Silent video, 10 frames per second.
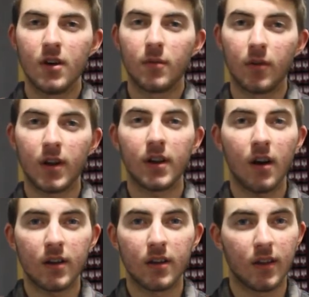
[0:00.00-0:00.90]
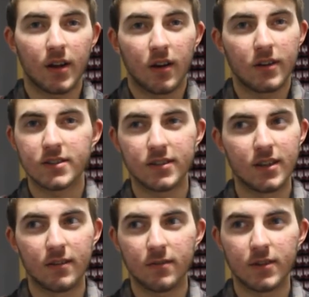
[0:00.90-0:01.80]
When I got it, like,
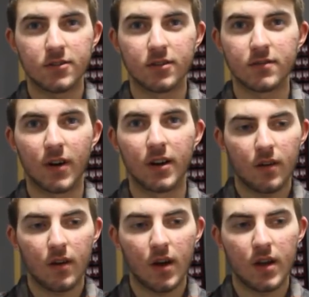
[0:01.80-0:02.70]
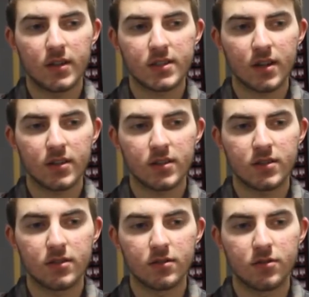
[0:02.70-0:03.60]
honestly, it fits just fine. I decided
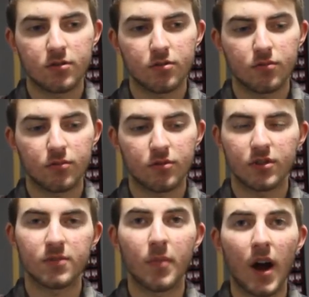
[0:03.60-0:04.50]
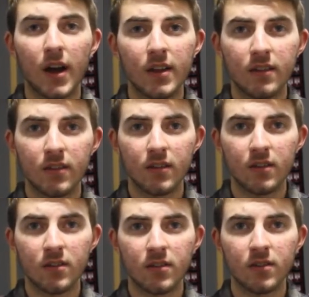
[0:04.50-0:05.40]
to just buy
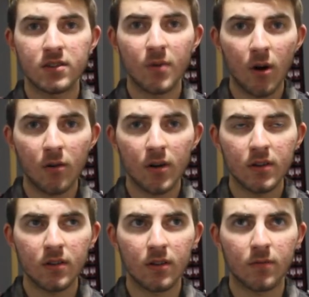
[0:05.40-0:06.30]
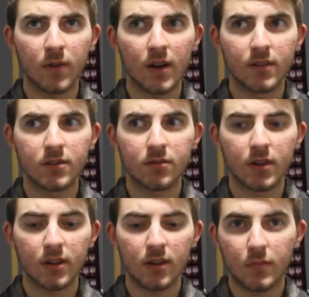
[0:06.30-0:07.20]
the small one, the 5-inch
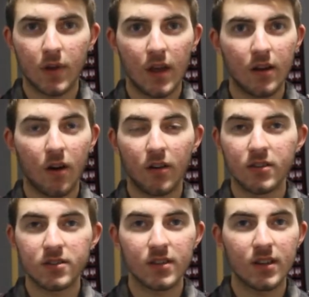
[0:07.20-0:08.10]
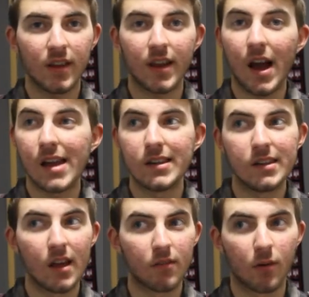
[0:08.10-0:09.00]
one, I think. And honestly, like, I
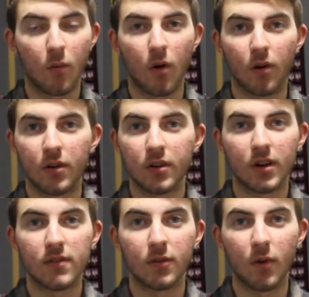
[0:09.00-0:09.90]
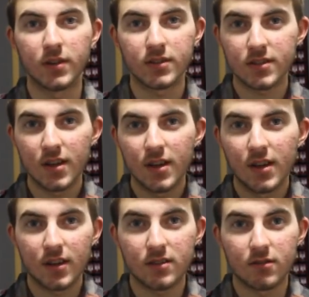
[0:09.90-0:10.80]
never wore it, not even once,
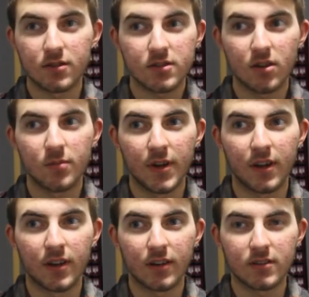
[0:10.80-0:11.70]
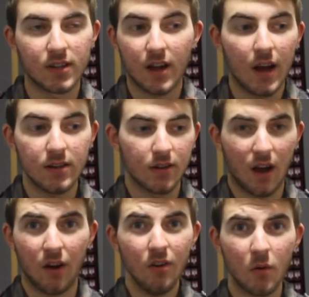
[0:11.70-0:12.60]
because it was just so big, and I was like, I
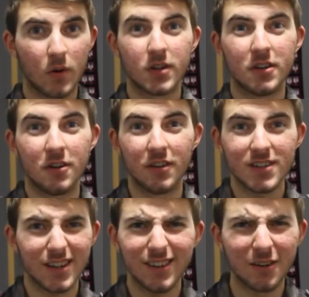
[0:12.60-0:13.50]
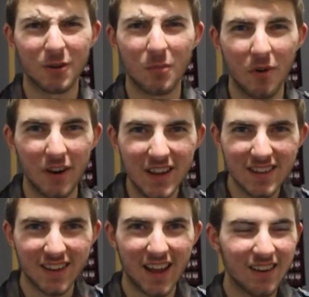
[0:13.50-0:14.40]
don't know what to do with this, I don't know where to put
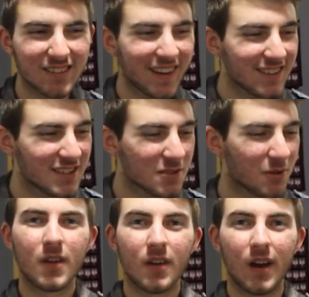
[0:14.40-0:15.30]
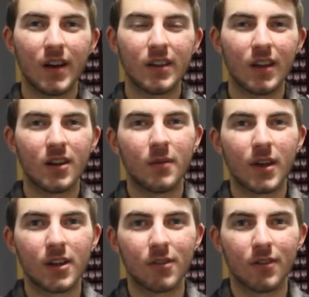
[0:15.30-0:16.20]
it, like, how does this work? I ended up
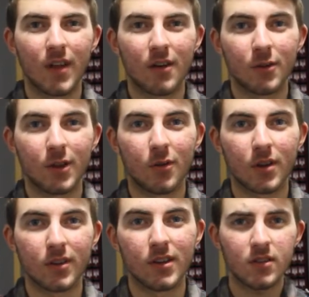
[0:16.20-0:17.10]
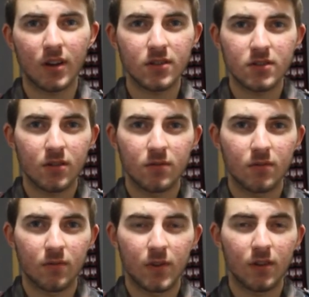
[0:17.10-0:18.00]
getting rid of that really quickly. I just don't
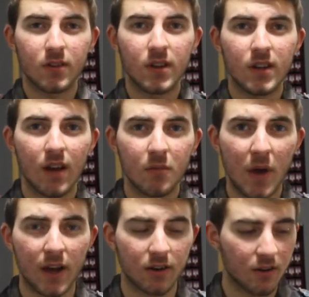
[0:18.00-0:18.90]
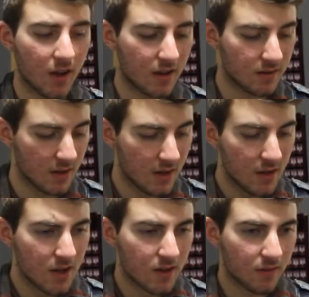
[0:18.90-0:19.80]
feel the need to have a Packer, and
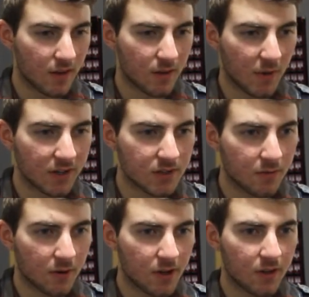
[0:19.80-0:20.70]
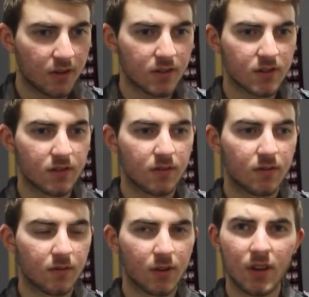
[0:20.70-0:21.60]
like, my dysphoria doesn't
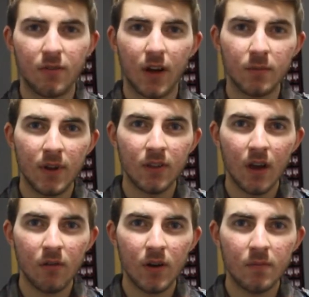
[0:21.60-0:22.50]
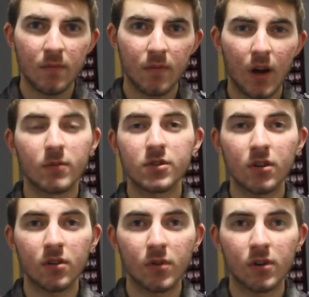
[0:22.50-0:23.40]
really affect me in that way. I'm
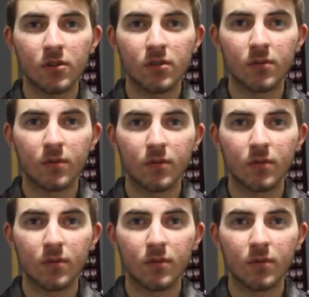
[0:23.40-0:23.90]
sure it will